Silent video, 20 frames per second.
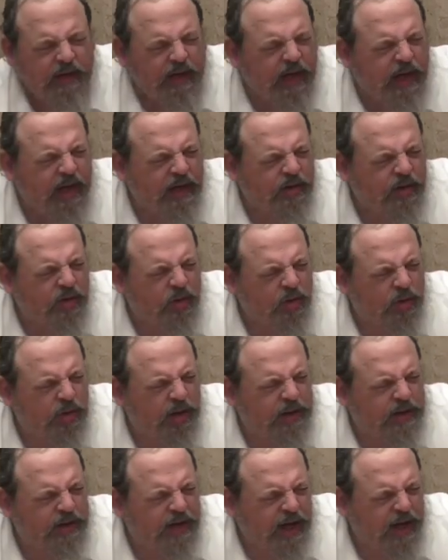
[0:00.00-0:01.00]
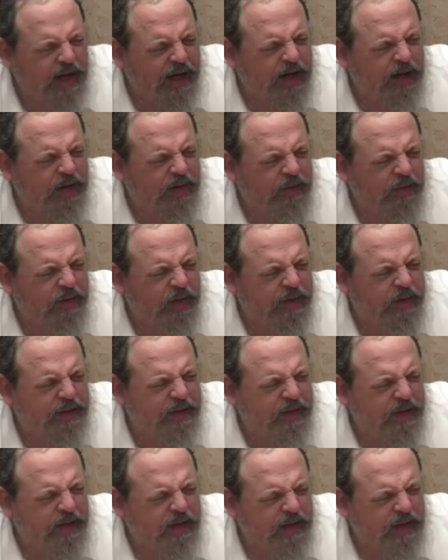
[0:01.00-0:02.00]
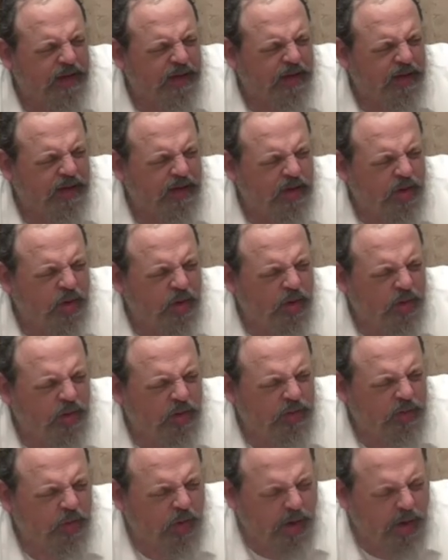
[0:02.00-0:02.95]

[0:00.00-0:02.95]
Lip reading: Can't cool it down with cold